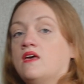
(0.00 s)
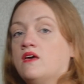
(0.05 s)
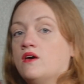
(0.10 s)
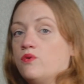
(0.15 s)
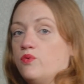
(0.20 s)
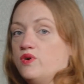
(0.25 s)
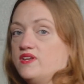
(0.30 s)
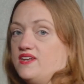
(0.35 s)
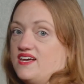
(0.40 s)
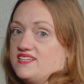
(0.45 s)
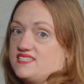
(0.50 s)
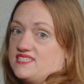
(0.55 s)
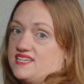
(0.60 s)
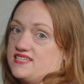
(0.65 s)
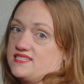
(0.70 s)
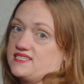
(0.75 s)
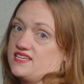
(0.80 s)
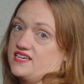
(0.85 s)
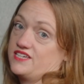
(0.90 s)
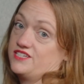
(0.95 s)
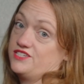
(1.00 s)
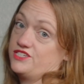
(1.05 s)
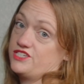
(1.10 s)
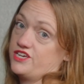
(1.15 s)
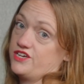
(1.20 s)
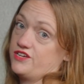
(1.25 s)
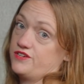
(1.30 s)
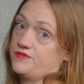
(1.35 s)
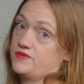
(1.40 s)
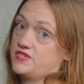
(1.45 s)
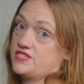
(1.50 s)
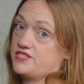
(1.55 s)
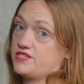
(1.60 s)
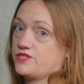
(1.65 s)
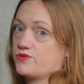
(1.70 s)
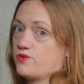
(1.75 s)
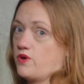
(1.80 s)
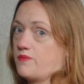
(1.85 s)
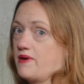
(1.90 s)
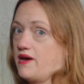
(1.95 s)
One last test I can do is to
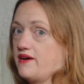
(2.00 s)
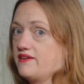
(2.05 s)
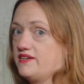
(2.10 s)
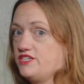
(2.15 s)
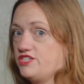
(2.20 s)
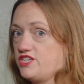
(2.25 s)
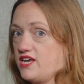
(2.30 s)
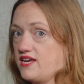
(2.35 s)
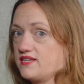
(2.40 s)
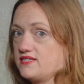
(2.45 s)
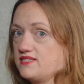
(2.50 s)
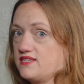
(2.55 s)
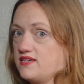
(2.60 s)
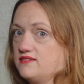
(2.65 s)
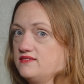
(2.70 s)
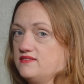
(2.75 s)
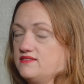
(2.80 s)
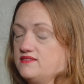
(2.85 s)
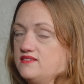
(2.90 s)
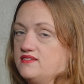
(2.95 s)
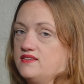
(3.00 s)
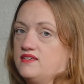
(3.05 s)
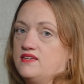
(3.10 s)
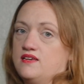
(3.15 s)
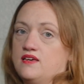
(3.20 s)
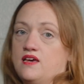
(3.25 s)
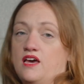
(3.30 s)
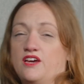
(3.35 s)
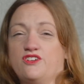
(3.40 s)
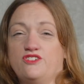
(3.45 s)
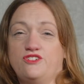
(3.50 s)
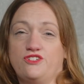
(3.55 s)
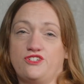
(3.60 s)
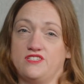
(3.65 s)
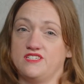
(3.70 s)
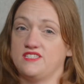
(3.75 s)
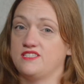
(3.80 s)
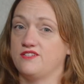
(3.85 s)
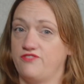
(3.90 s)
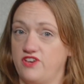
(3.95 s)
swap out an injector. I couldn't do
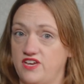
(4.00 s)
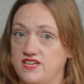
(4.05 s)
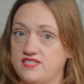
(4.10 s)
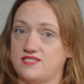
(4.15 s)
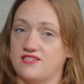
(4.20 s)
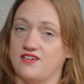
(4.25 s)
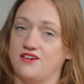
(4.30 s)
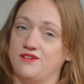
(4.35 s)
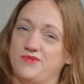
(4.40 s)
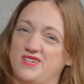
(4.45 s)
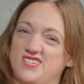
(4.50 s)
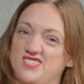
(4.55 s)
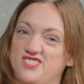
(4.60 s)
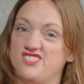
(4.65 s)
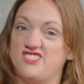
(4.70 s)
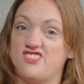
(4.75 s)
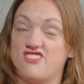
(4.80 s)
this the first time because it was a